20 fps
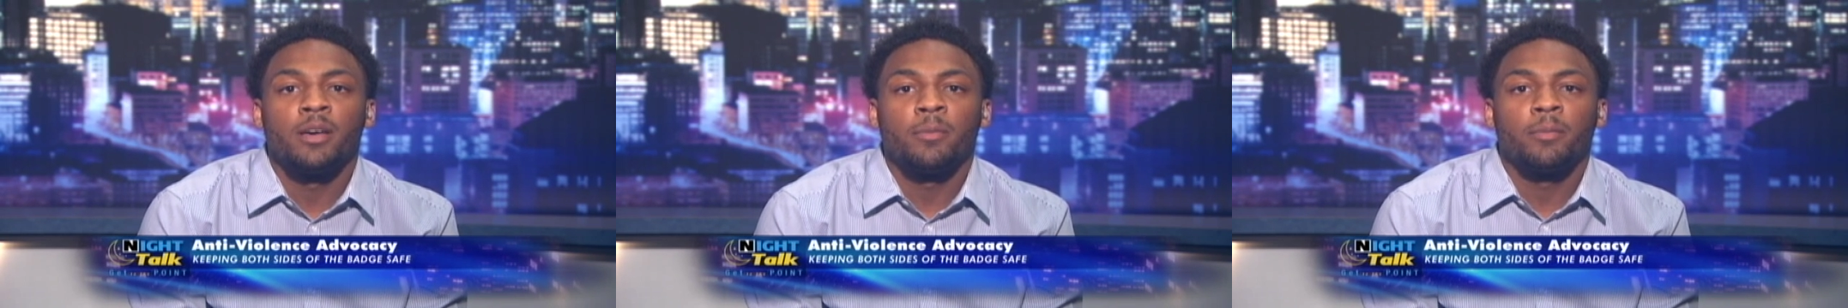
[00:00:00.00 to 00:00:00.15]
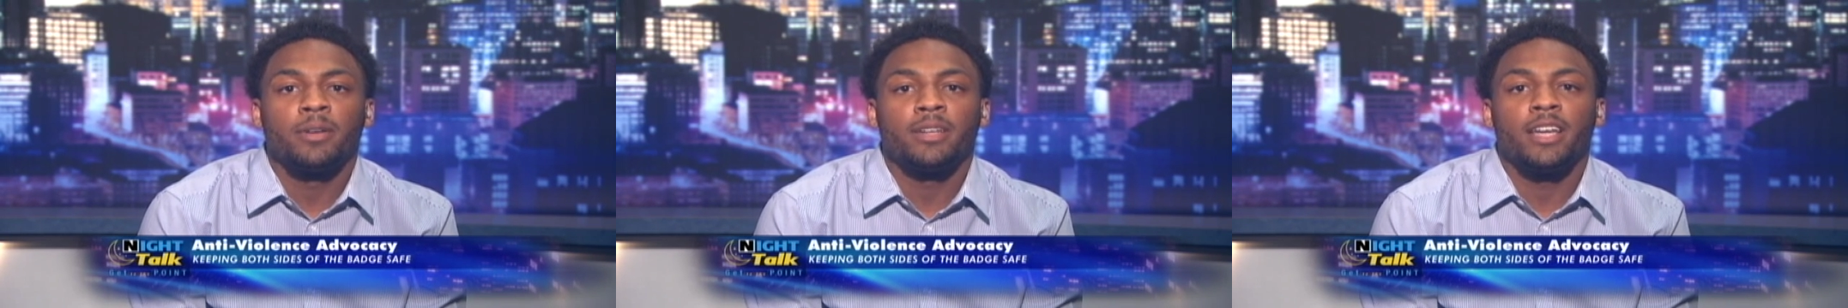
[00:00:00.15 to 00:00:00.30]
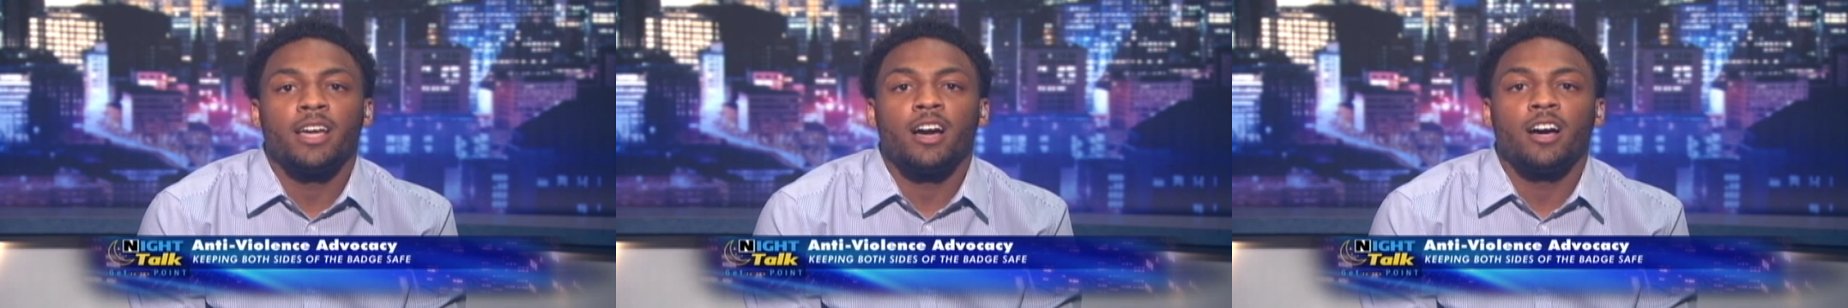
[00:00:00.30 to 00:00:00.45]

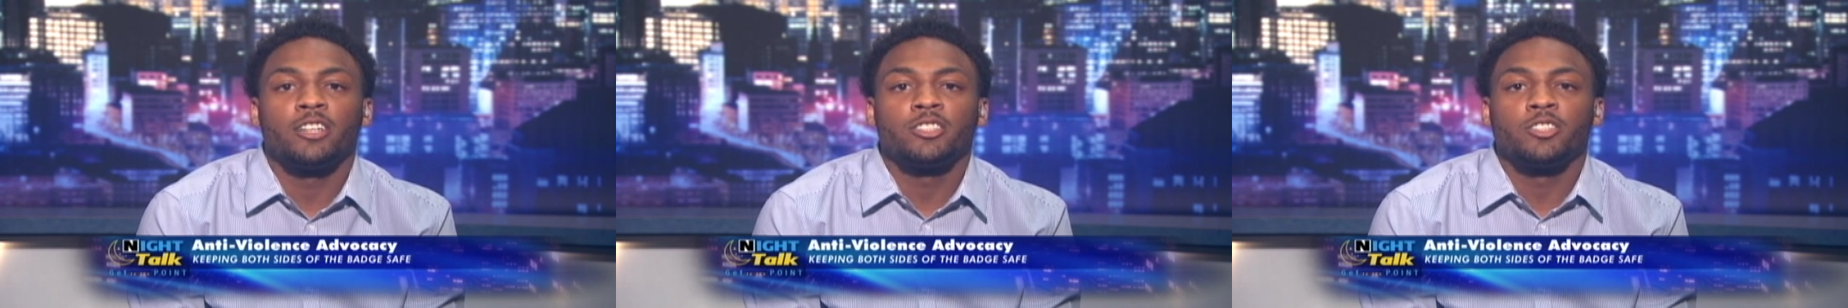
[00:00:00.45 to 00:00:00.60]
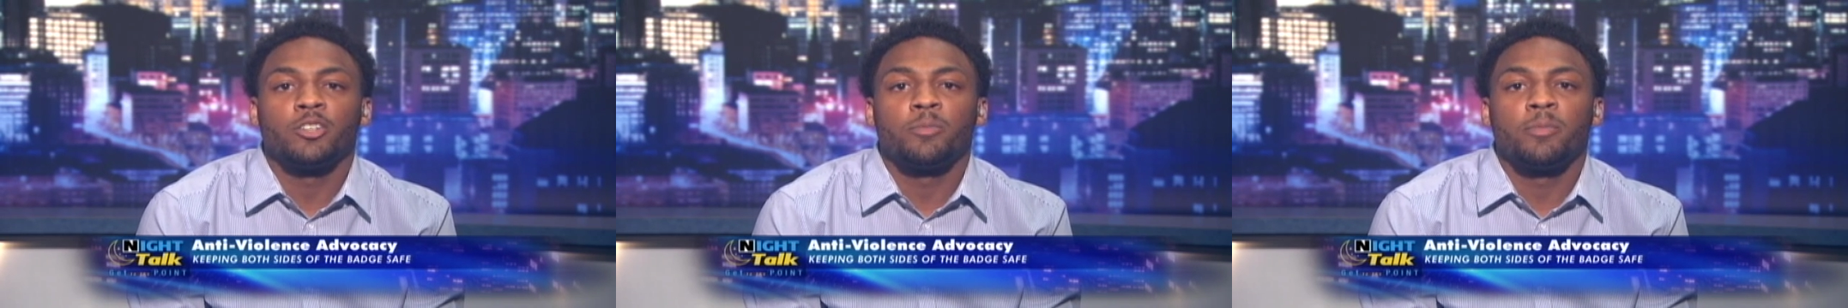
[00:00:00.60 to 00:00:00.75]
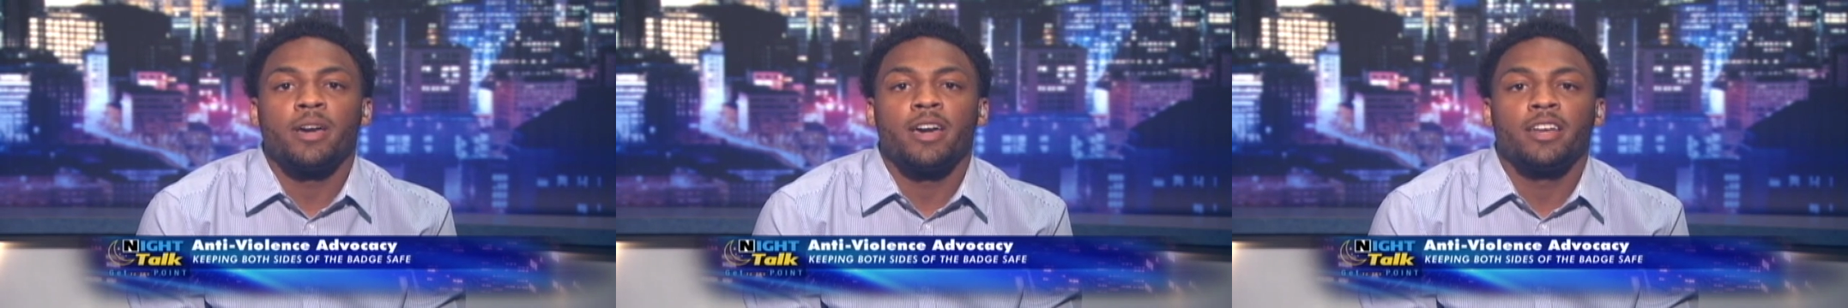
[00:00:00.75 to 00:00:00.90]
but they
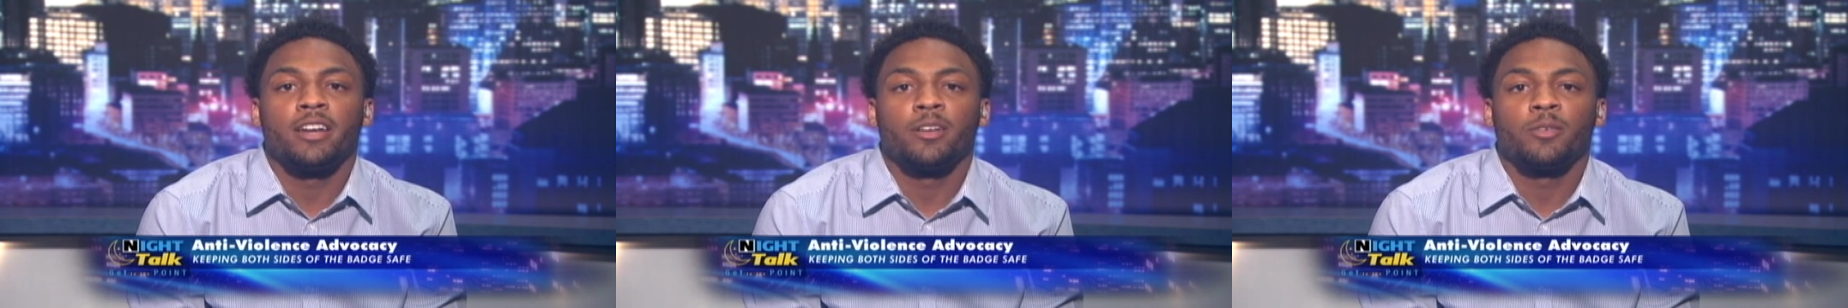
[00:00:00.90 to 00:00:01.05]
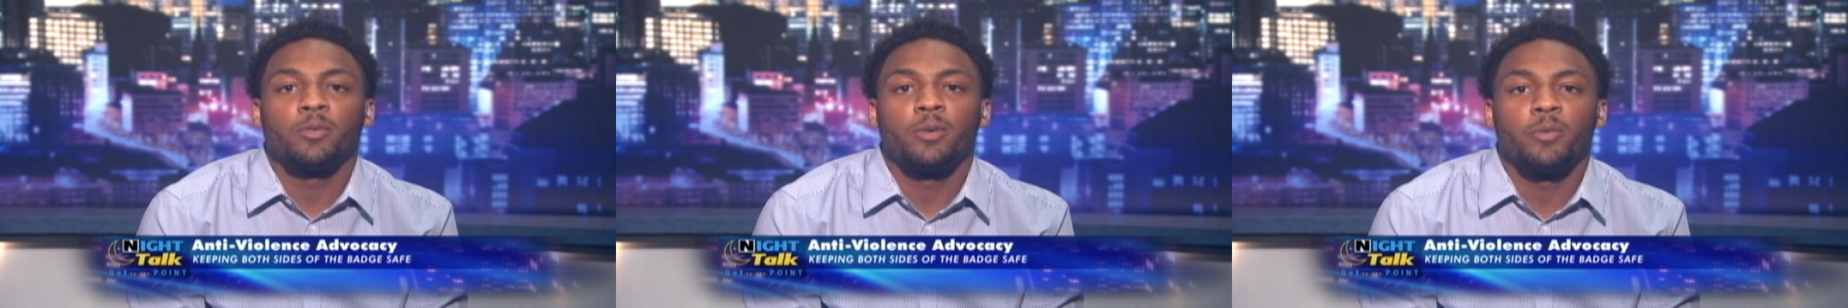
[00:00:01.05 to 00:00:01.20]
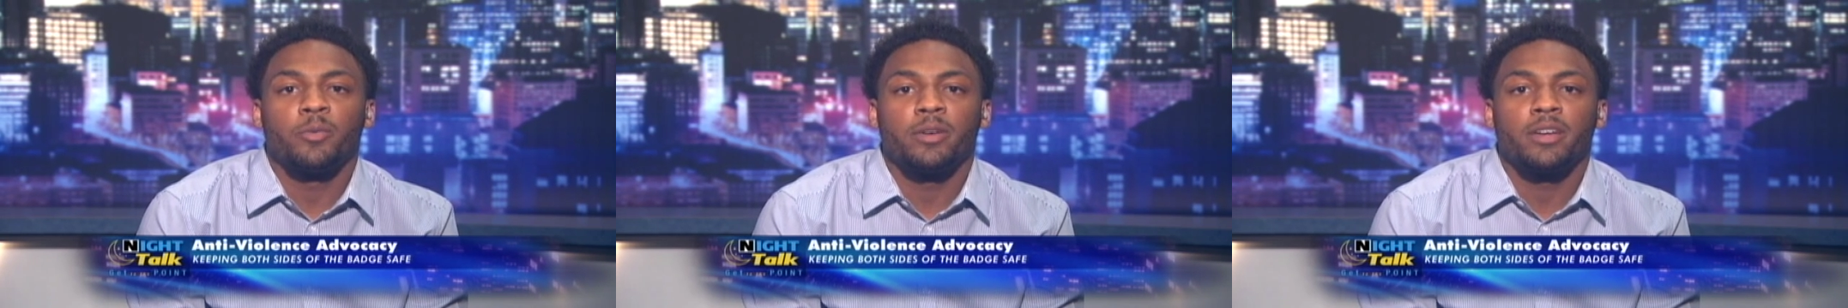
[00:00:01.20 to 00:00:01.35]
also matter
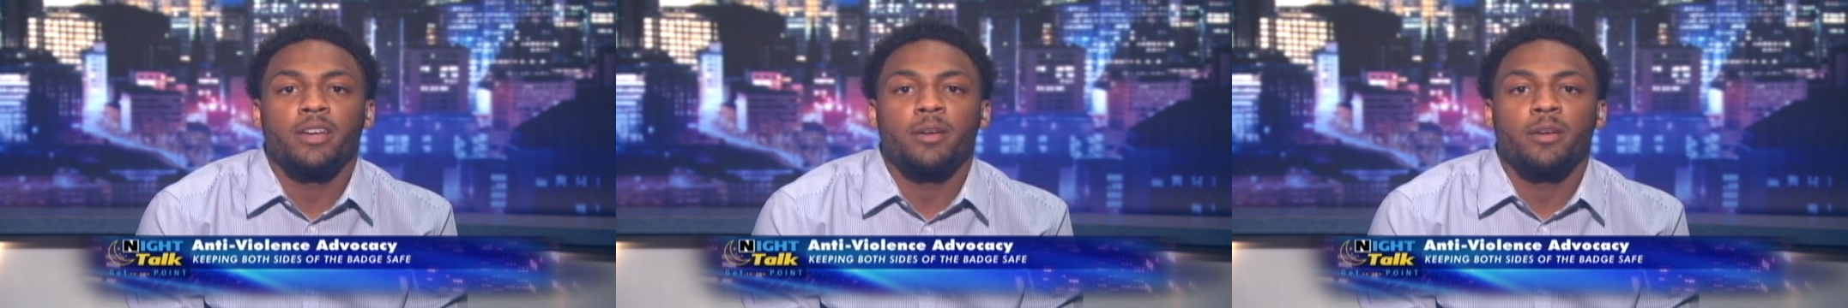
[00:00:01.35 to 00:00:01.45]
when we